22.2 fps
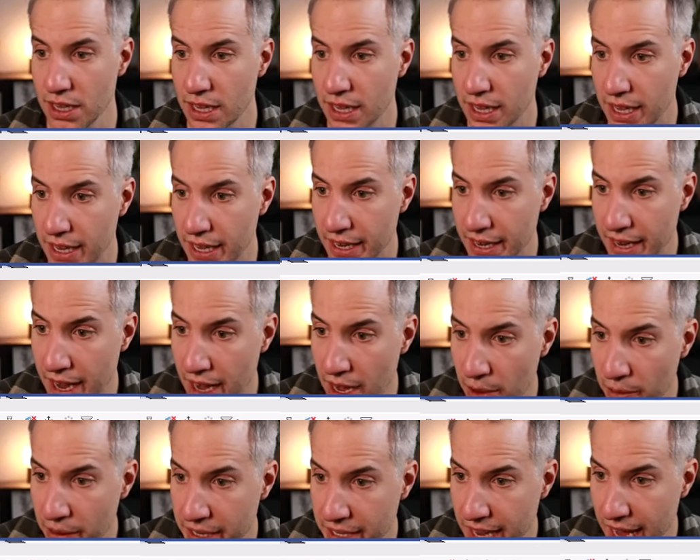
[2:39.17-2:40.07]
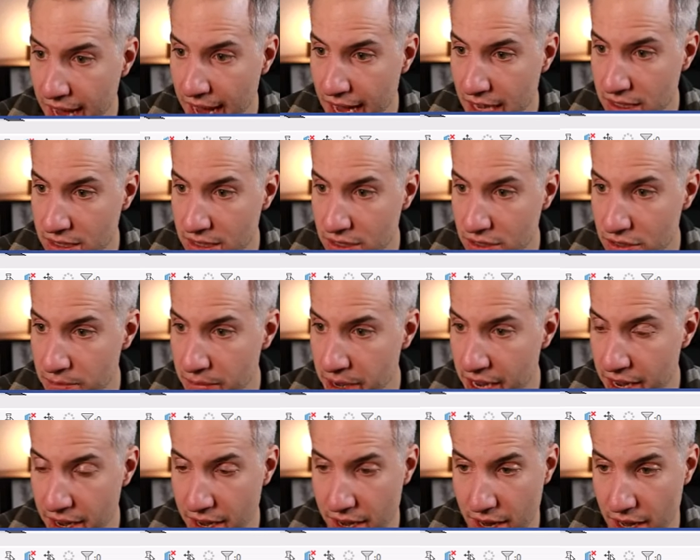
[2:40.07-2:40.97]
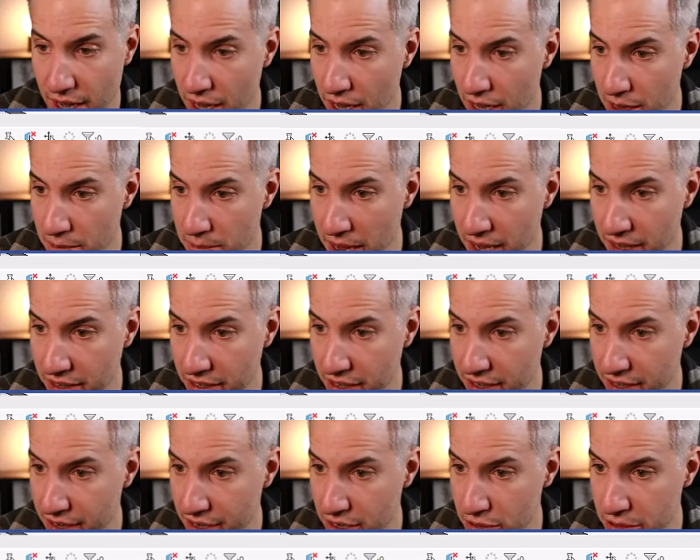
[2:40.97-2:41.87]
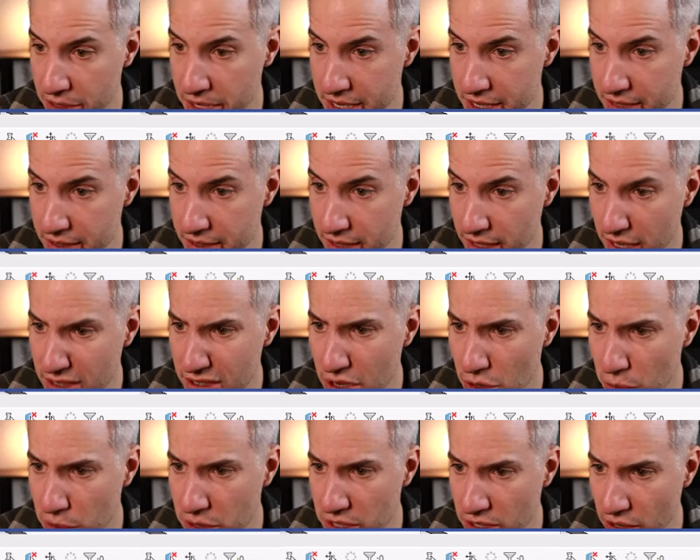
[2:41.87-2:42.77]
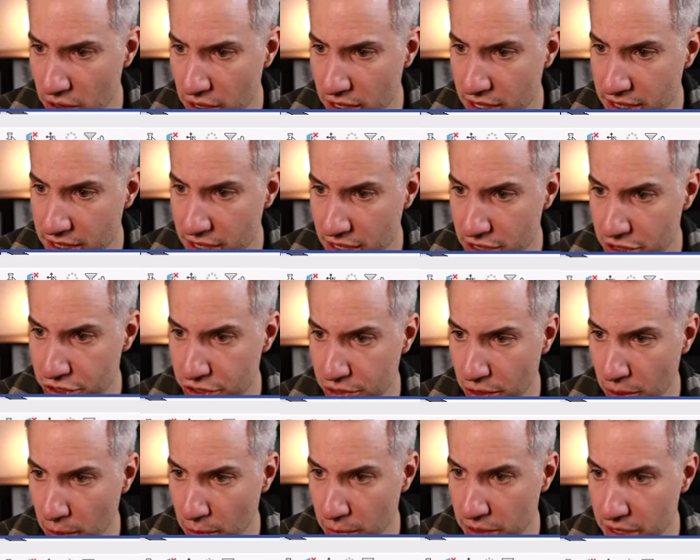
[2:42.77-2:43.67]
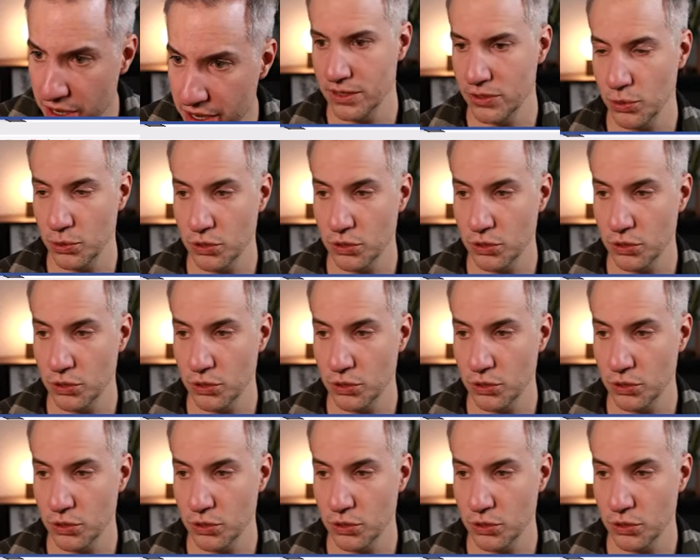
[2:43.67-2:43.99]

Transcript: And now it asks me about the categories. Let's go with architecture only.